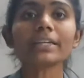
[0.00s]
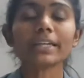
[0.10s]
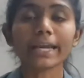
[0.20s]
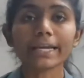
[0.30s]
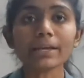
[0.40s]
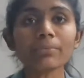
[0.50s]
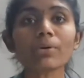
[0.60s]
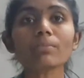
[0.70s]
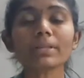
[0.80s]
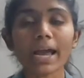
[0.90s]
directly
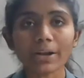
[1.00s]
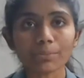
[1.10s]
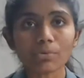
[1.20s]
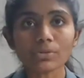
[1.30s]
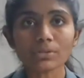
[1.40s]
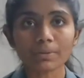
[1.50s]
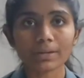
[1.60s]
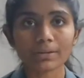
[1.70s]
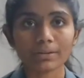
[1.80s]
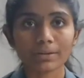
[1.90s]
from the
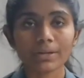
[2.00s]
atmosphere.